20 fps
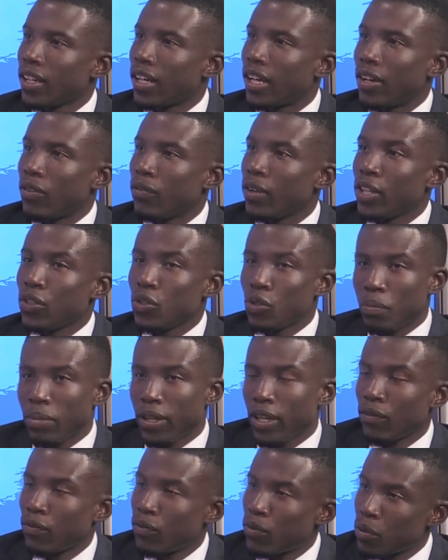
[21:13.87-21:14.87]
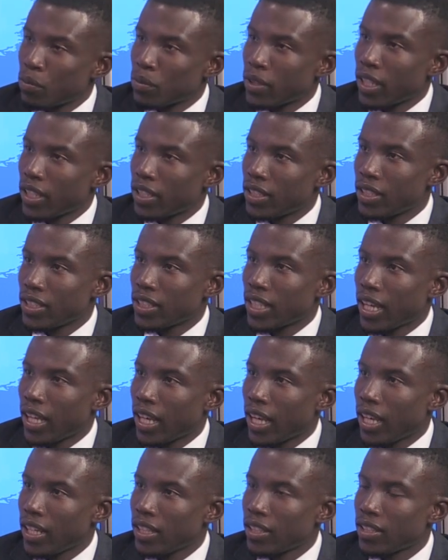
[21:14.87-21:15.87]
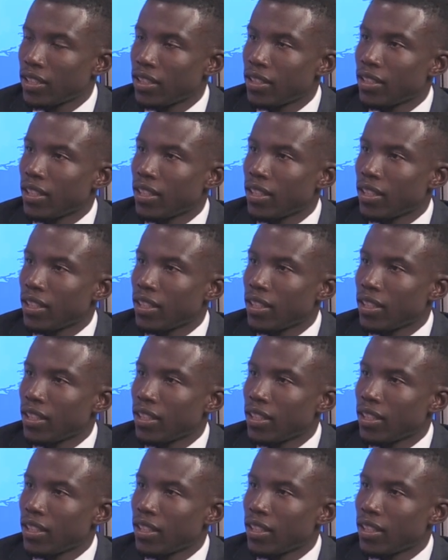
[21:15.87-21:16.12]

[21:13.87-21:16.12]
radio platforms like she's highlighted,